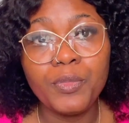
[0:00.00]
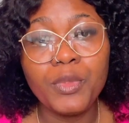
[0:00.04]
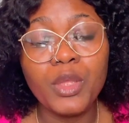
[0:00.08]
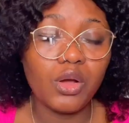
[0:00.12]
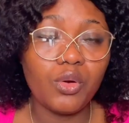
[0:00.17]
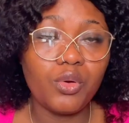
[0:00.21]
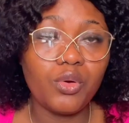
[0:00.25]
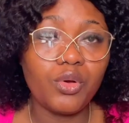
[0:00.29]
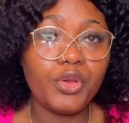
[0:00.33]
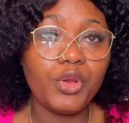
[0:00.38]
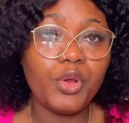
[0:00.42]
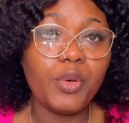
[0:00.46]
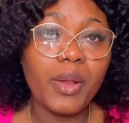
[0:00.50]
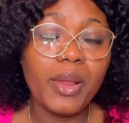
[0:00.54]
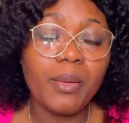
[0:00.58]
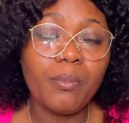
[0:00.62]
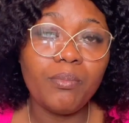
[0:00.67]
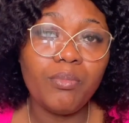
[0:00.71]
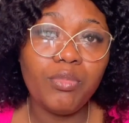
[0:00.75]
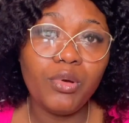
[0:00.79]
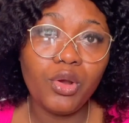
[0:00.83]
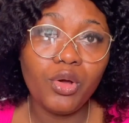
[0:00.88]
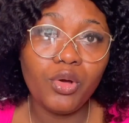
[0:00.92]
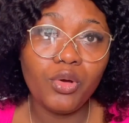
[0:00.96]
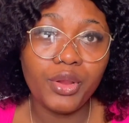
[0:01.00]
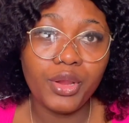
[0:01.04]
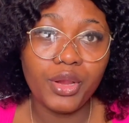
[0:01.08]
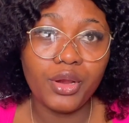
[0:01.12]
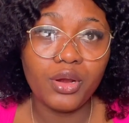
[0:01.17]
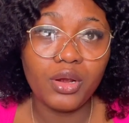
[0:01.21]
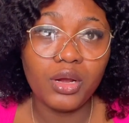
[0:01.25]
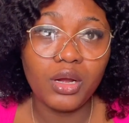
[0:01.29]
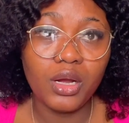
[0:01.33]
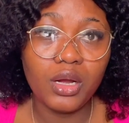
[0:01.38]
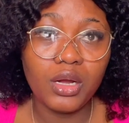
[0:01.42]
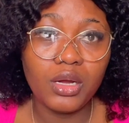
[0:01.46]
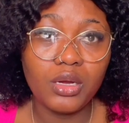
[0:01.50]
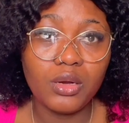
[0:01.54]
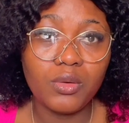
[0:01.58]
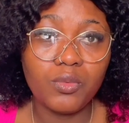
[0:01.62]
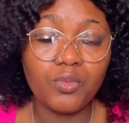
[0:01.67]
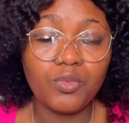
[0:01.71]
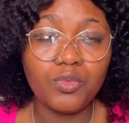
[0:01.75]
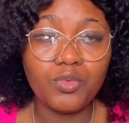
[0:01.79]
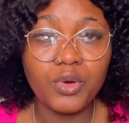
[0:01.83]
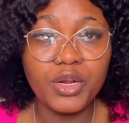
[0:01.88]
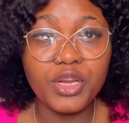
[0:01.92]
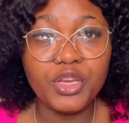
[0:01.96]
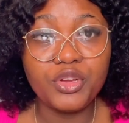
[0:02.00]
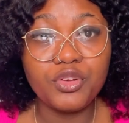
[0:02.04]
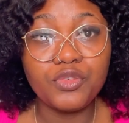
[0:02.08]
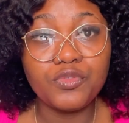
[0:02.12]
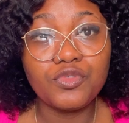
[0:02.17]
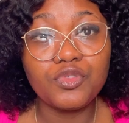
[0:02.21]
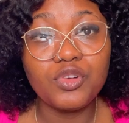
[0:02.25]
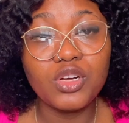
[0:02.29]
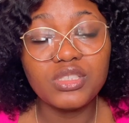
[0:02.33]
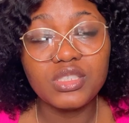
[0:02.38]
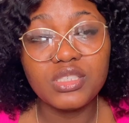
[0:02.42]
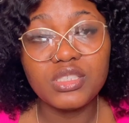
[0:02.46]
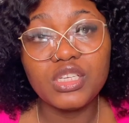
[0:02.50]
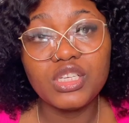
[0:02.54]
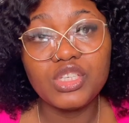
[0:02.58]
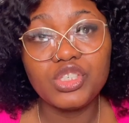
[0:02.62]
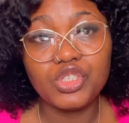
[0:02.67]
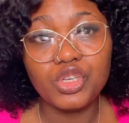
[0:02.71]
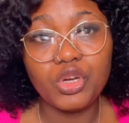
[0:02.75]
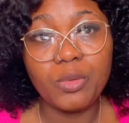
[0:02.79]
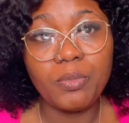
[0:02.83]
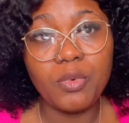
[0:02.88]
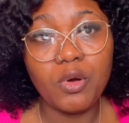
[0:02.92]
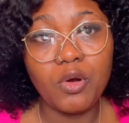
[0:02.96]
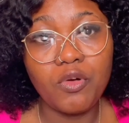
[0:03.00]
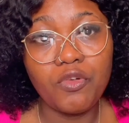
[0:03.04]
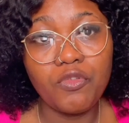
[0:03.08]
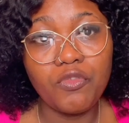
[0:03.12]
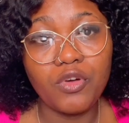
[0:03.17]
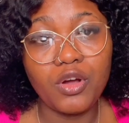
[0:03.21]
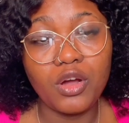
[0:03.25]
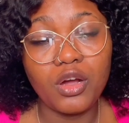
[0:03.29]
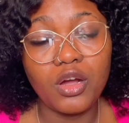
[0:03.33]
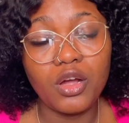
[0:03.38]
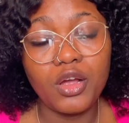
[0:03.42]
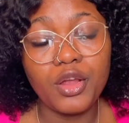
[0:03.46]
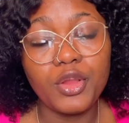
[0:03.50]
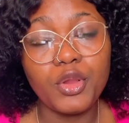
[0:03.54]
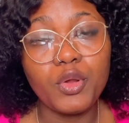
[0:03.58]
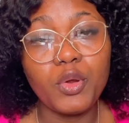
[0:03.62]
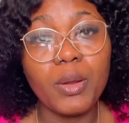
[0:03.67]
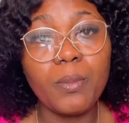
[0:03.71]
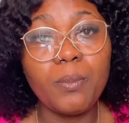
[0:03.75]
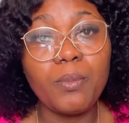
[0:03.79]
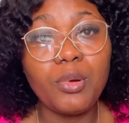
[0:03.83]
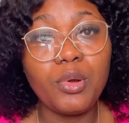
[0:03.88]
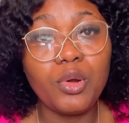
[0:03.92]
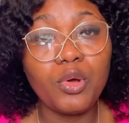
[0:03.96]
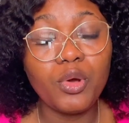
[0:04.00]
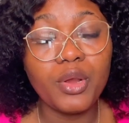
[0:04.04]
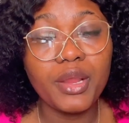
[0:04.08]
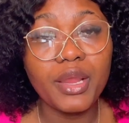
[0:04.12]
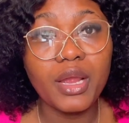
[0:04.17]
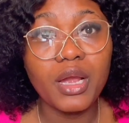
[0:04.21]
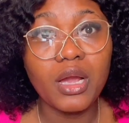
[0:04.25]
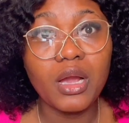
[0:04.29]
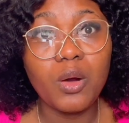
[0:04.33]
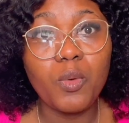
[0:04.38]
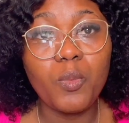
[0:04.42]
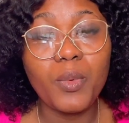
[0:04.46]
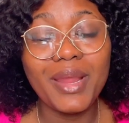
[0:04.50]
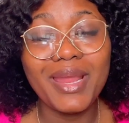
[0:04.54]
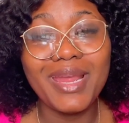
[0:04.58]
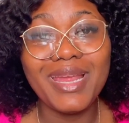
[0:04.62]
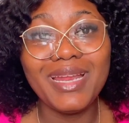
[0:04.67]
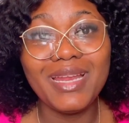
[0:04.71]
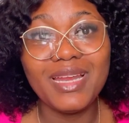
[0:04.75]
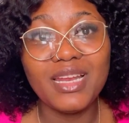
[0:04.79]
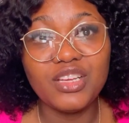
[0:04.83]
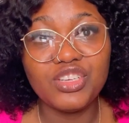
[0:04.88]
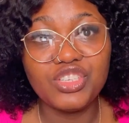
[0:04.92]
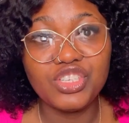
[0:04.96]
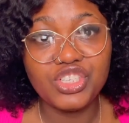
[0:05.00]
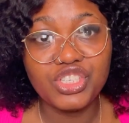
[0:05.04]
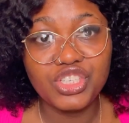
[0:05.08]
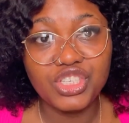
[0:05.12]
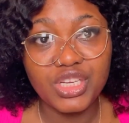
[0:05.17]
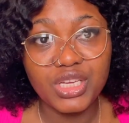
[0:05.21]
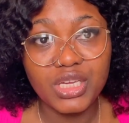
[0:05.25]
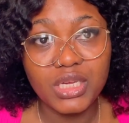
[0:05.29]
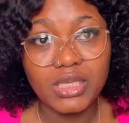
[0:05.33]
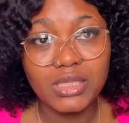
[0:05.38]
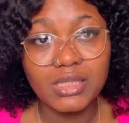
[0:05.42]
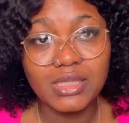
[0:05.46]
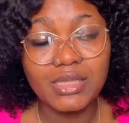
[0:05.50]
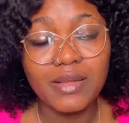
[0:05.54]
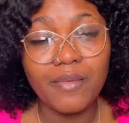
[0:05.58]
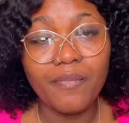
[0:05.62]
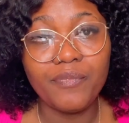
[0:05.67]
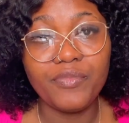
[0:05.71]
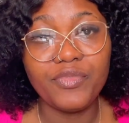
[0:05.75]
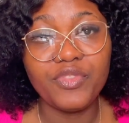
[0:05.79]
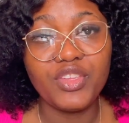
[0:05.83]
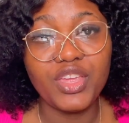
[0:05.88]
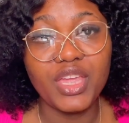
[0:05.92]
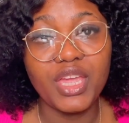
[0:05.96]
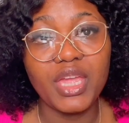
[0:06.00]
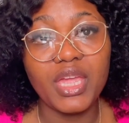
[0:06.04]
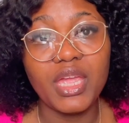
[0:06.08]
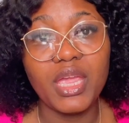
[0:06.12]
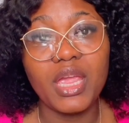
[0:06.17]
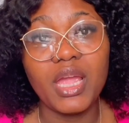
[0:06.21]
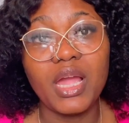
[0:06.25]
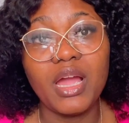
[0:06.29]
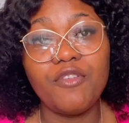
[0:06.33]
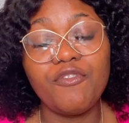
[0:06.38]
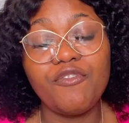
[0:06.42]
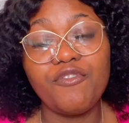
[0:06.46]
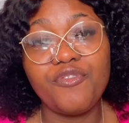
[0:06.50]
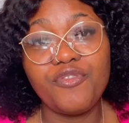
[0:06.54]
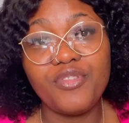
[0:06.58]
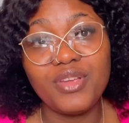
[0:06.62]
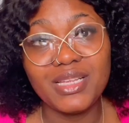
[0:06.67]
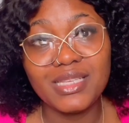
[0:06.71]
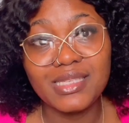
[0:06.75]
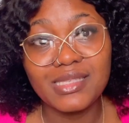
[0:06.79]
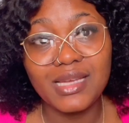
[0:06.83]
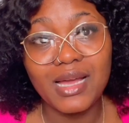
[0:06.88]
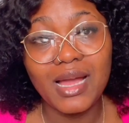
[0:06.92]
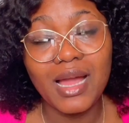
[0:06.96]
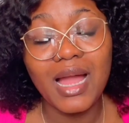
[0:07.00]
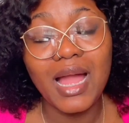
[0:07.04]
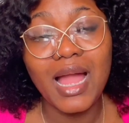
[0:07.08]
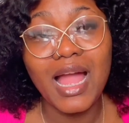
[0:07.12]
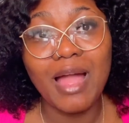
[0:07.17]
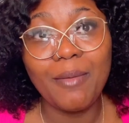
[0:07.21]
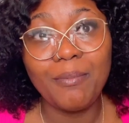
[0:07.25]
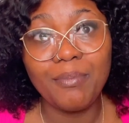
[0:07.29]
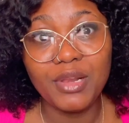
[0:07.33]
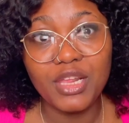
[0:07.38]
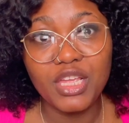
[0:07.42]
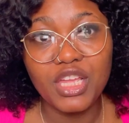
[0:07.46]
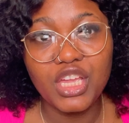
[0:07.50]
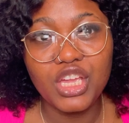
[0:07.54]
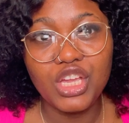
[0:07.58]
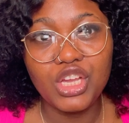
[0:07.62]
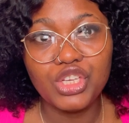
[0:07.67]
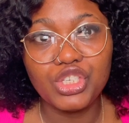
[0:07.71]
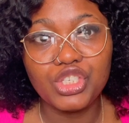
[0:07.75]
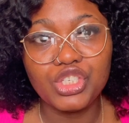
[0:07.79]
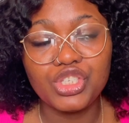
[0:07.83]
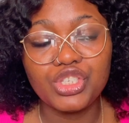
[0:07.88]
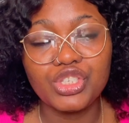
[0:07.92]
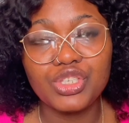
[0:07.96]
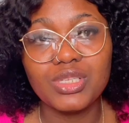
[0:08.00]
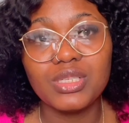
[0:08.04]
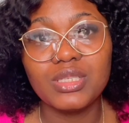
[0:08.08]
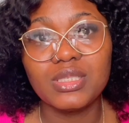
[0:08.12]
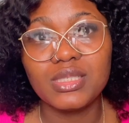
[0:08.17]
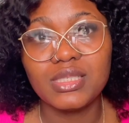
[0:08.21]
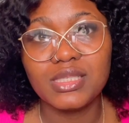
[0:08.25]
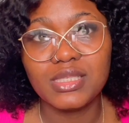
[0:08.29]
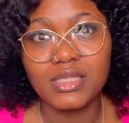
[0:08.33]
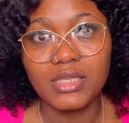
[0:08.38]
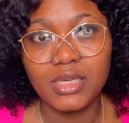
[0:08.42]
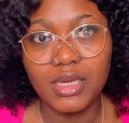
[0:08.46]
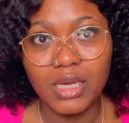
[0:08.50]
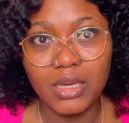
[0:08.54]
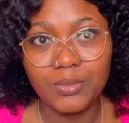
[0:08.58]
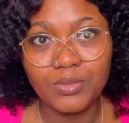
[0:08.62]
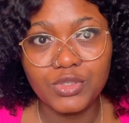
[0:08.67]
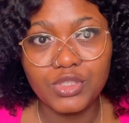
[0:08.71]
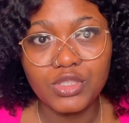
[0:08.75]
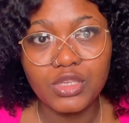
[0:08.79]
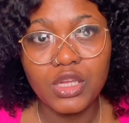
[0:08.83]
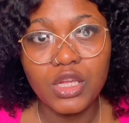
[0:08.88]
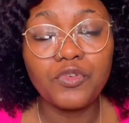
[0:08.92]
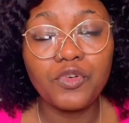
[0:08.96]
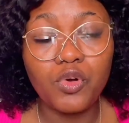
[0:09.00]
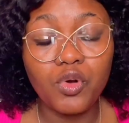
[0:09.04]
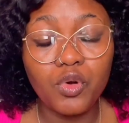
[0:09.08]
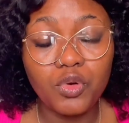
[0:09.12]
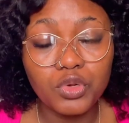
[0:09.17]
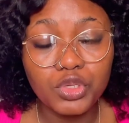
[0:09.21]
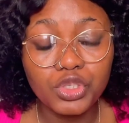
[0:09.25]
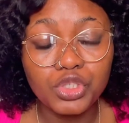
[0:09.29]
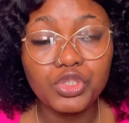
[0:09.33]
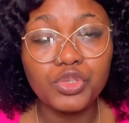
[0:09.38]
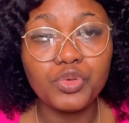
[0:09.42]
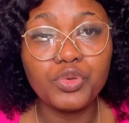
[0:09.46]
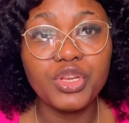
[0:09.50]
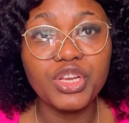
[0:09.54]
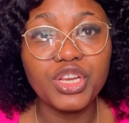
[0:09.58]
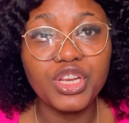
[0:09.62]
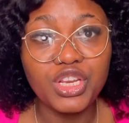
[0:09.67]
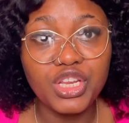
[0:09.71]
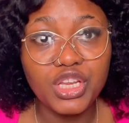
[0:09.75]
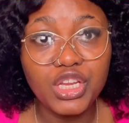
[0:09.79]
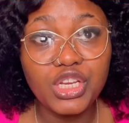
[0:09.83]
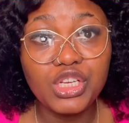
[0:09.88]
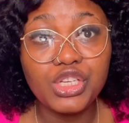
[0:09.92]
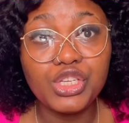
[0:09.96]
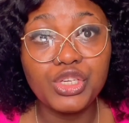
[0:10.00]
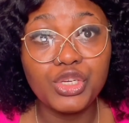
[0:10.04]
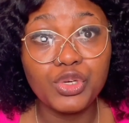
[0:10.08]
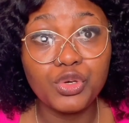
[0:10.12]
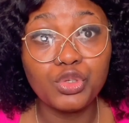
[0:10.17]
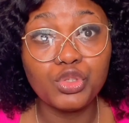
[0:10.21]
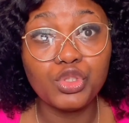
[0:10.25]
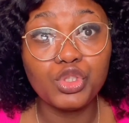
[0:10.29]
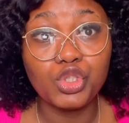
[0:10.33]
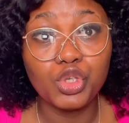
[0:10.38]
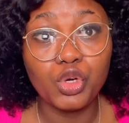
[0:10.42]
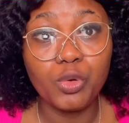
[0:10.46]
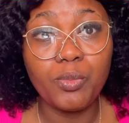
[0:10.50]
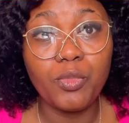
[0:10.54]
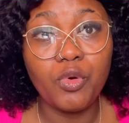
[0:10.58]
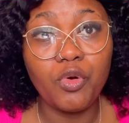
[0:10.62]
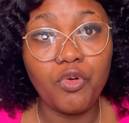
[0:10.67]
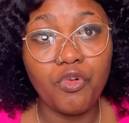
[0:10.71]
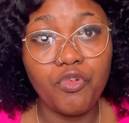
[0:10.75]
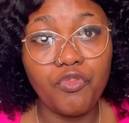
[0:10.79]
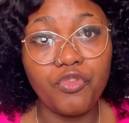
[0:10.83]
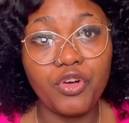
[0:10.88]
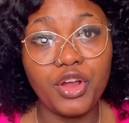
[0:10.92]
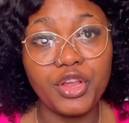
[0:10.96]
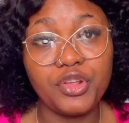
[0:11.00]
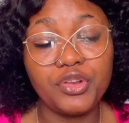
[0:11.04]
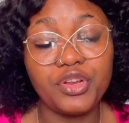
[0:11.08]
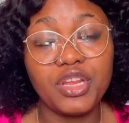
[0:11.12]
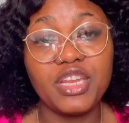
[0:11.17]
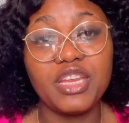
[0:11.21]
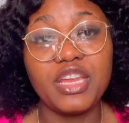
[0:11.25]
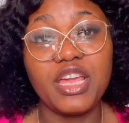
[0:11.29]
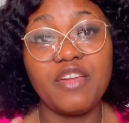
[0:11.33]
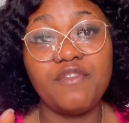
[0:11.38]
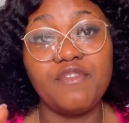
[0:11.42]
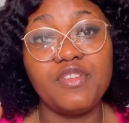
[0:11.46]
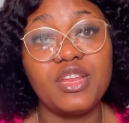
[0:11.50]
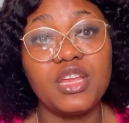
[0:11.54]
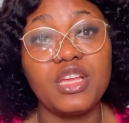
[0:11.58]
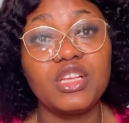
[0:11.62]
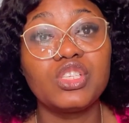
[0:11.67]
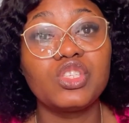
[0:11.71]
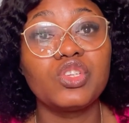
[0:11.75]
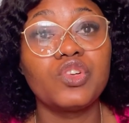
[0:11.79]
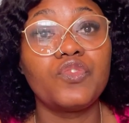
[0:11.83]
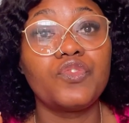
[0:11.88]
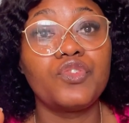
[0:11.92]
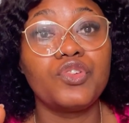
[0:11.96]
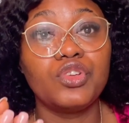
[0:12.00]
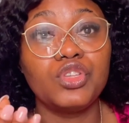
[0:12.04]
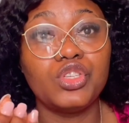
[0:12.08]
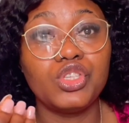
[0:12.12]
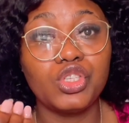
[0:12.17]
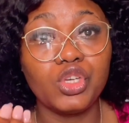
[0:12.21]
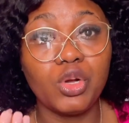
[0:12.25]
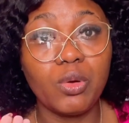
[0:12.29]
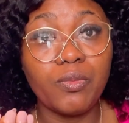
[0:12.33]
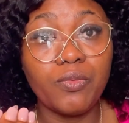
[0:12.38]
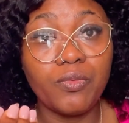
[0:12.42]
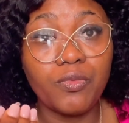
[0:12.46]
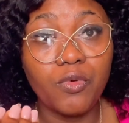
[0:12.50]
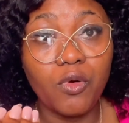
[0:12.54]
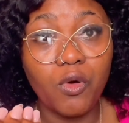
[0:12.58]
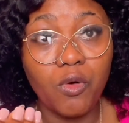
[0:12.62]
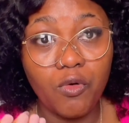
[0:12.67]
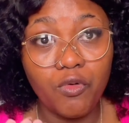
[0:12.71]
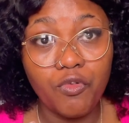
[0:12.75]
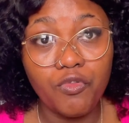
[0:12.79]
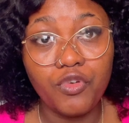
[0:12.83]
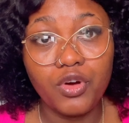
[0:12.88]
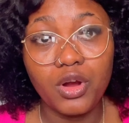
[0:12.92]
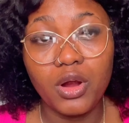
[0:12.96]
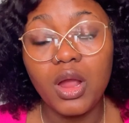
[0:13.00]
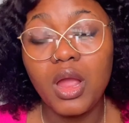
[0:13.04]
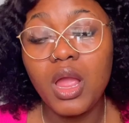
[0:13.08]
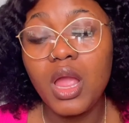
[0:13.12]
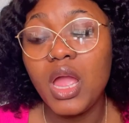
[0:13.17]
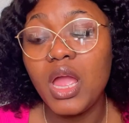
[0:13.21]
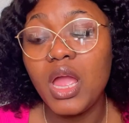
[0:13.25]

So your employer, when you've gotten a job offer, your employer will initiate the visa application steps. Of course, you need your job offer, you need evidence of your job offer.